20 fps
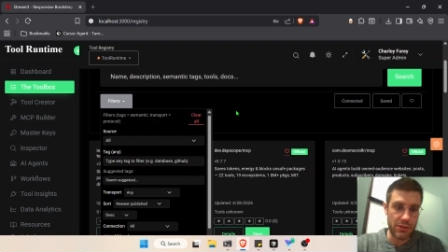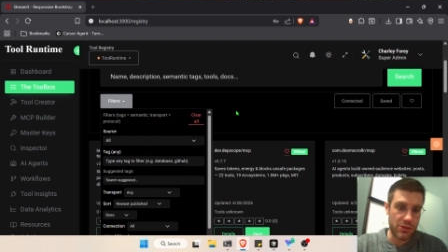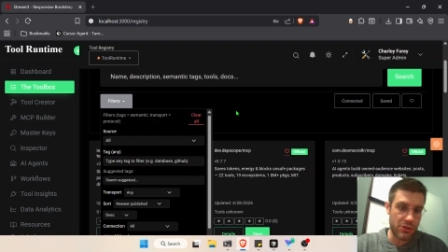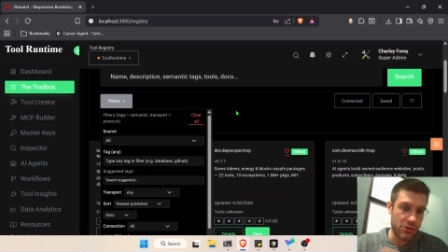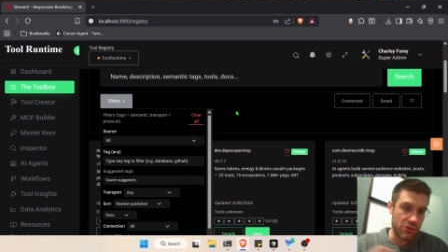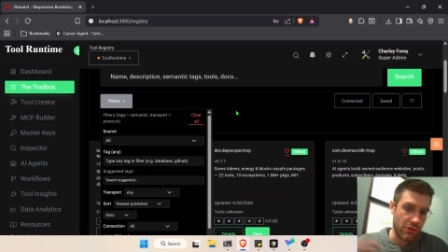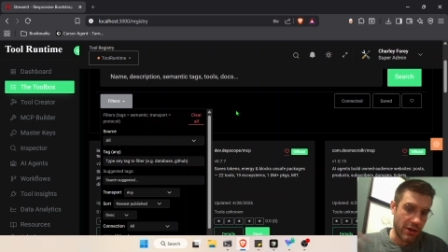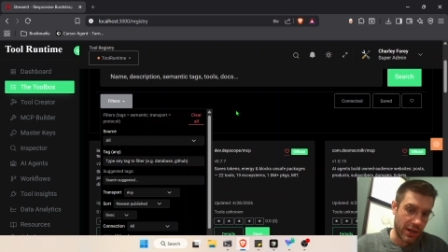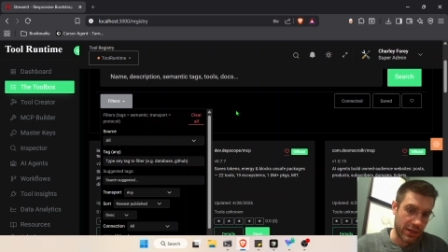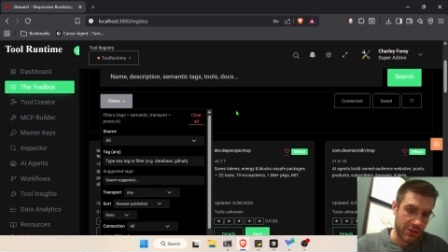
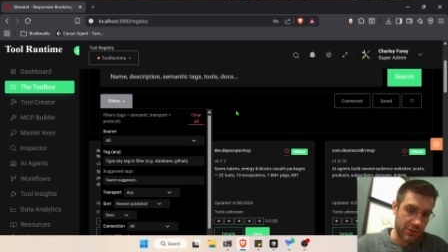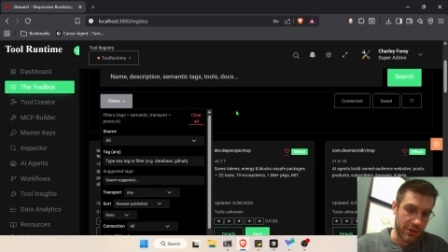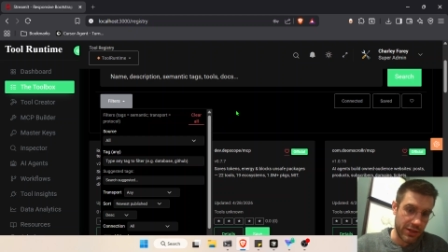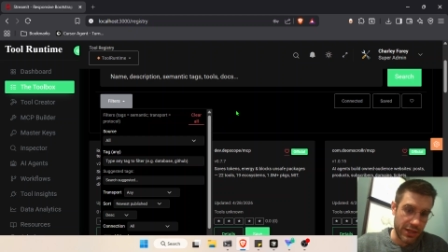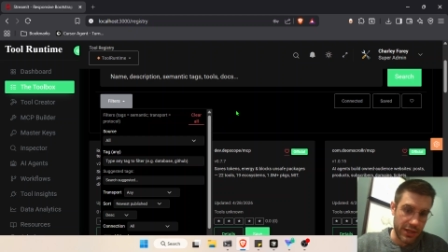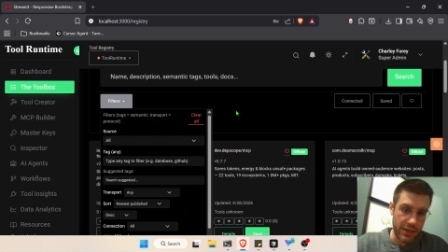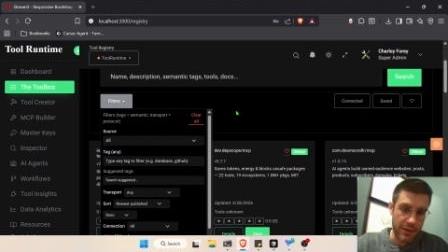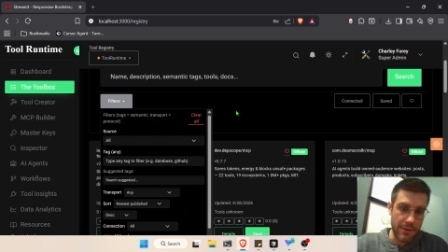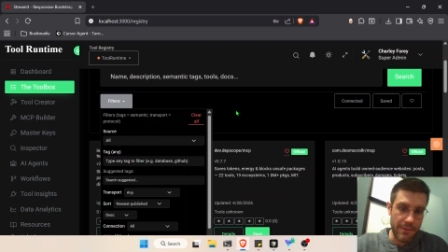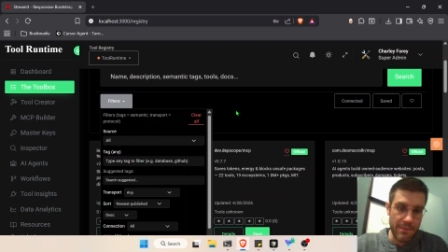
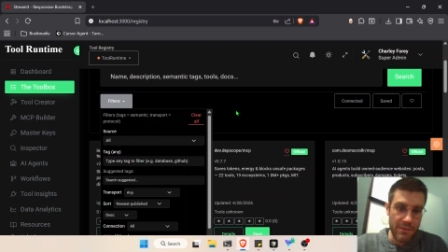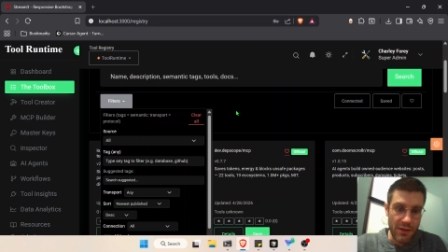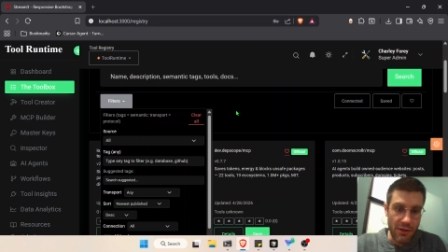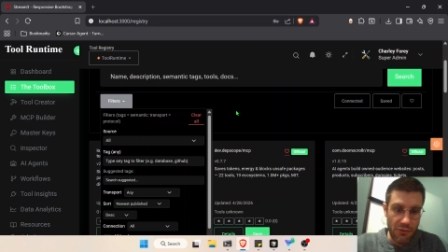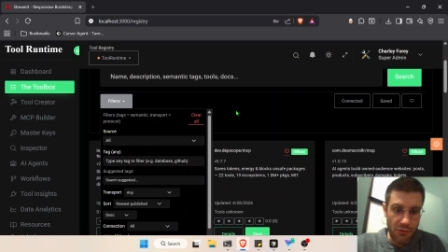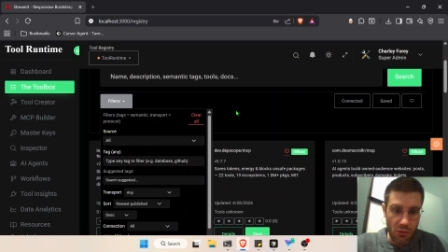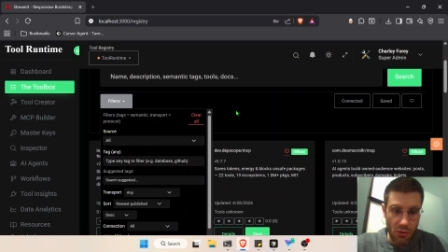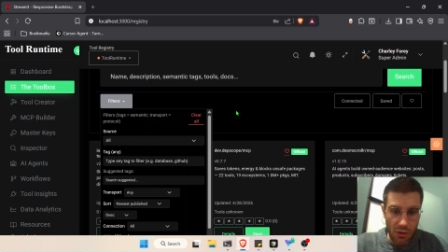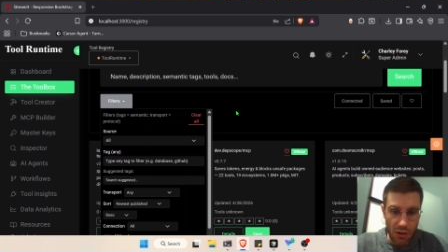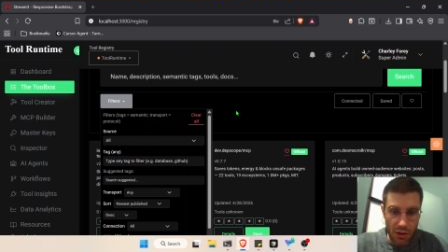directory
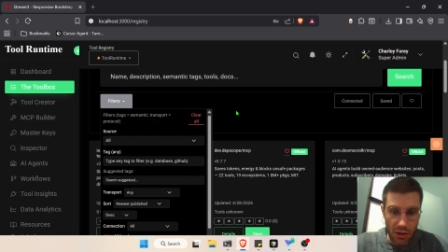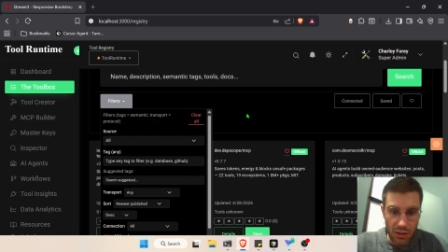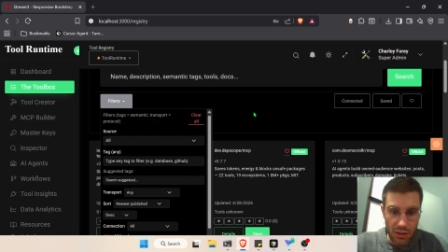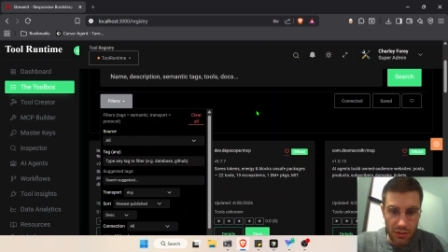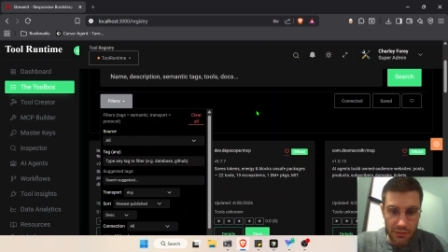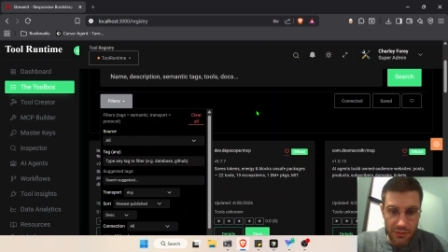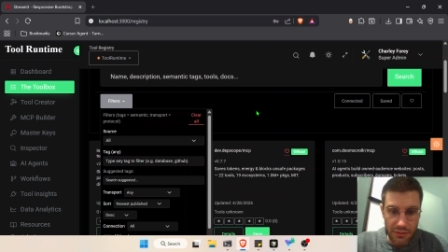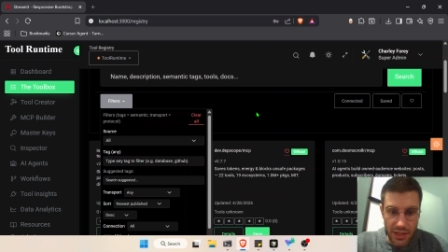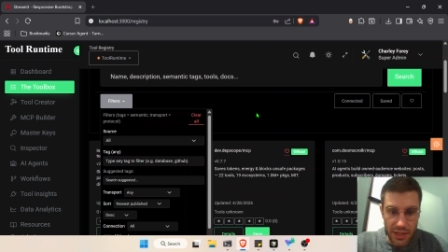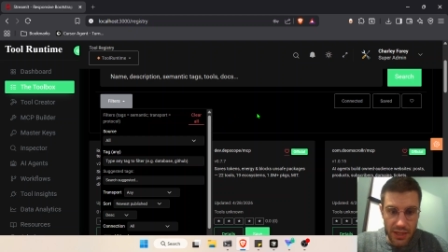for all of
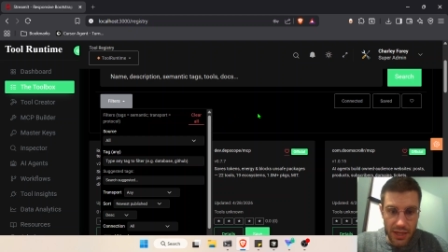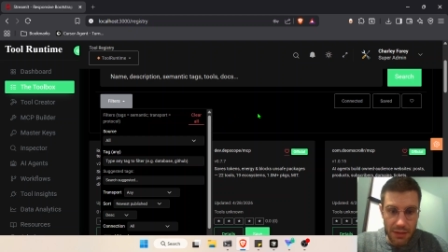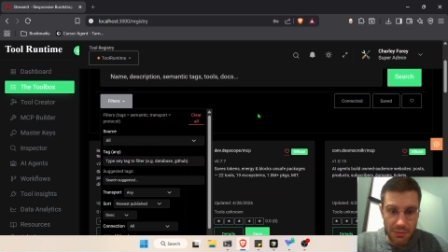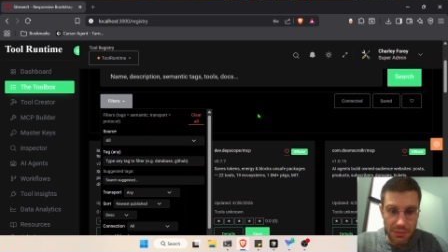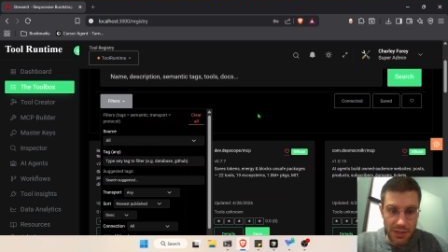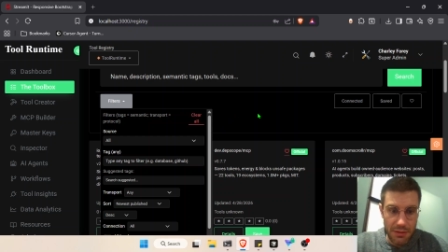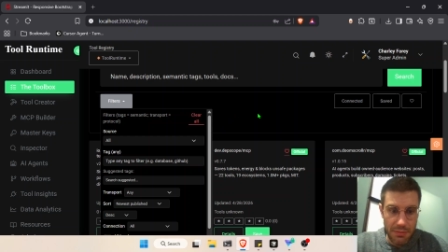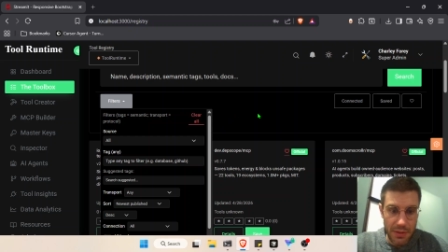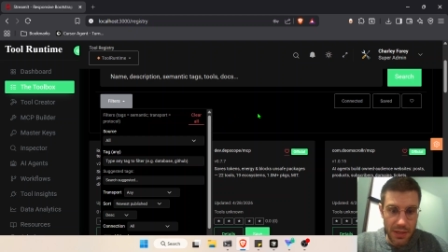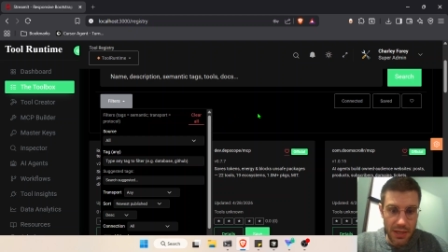the
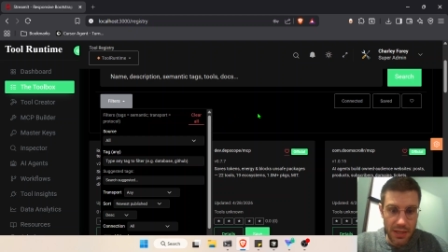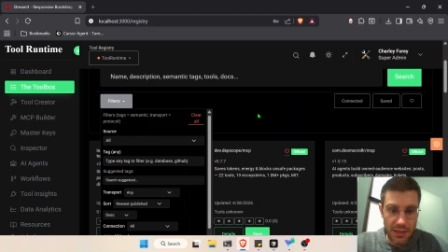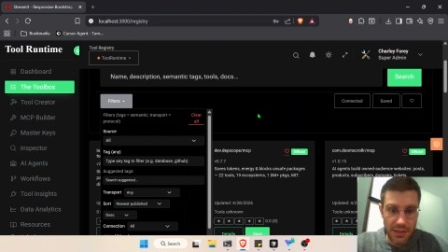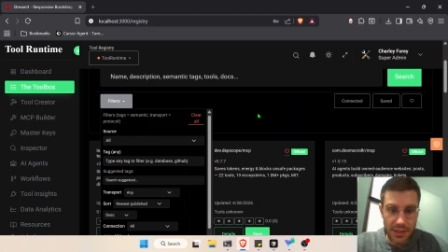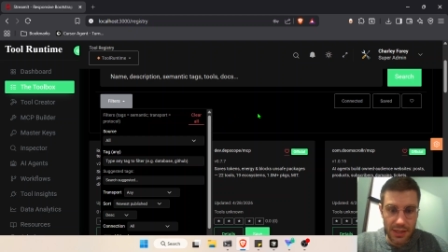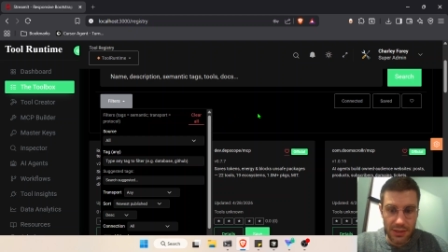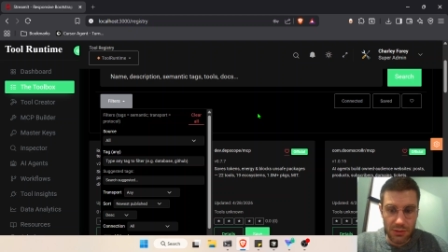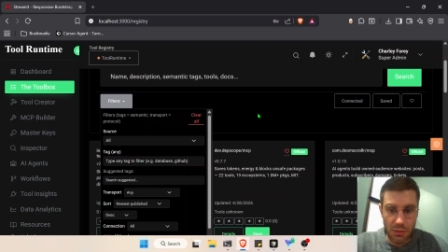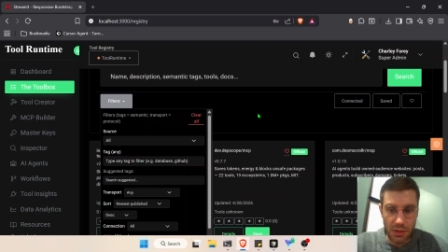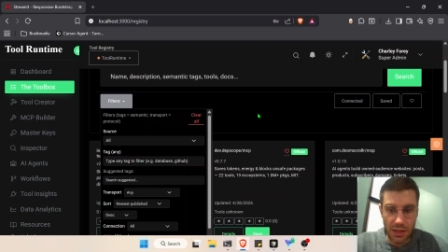MCPs,
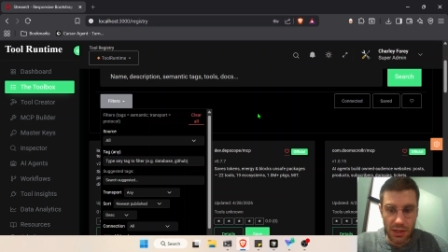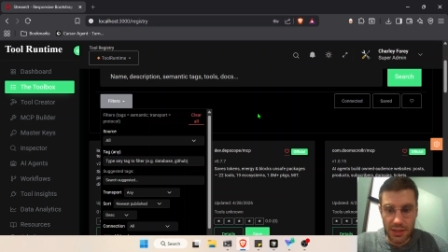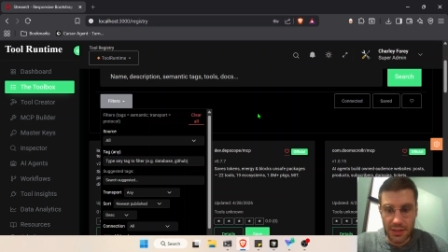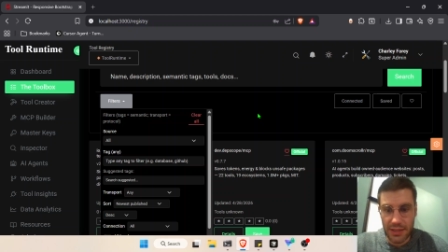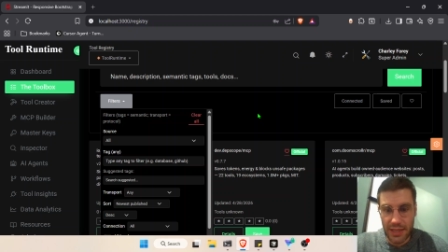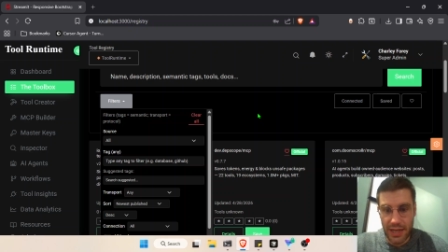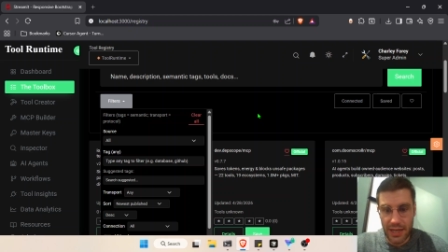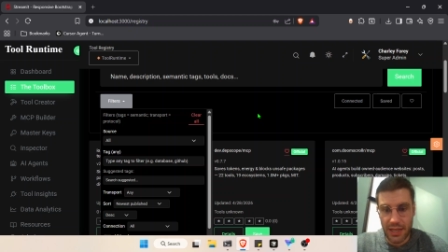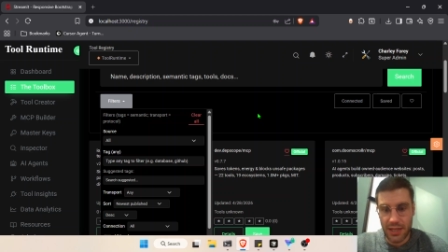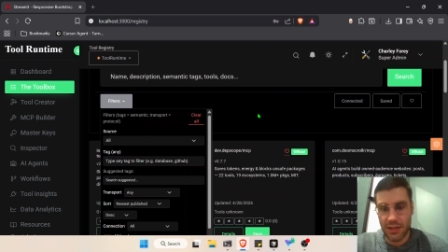as well as
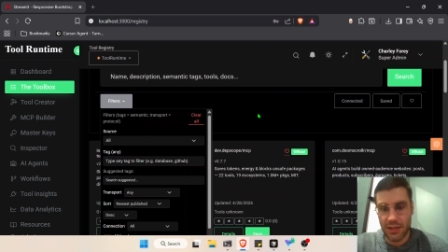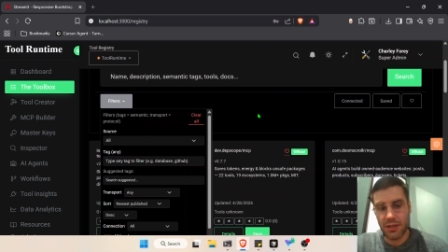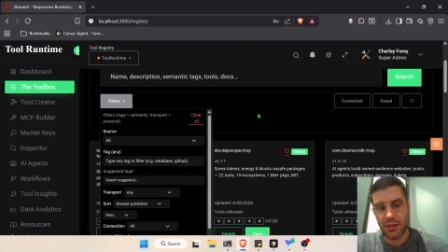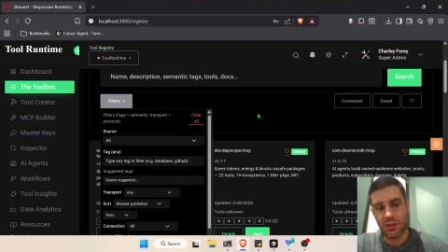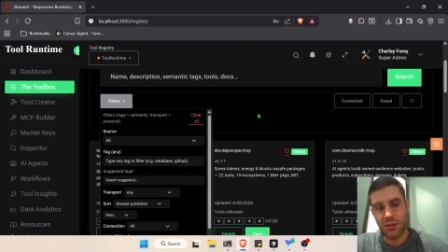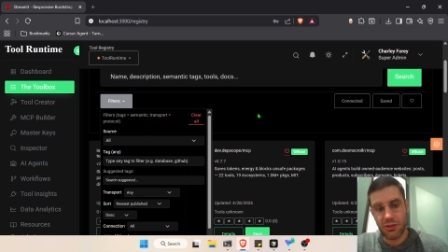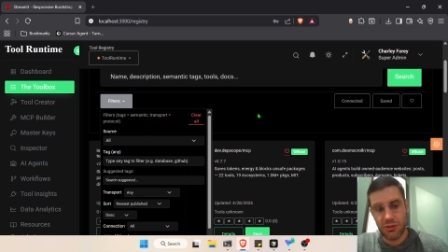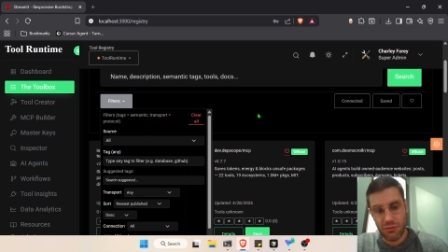any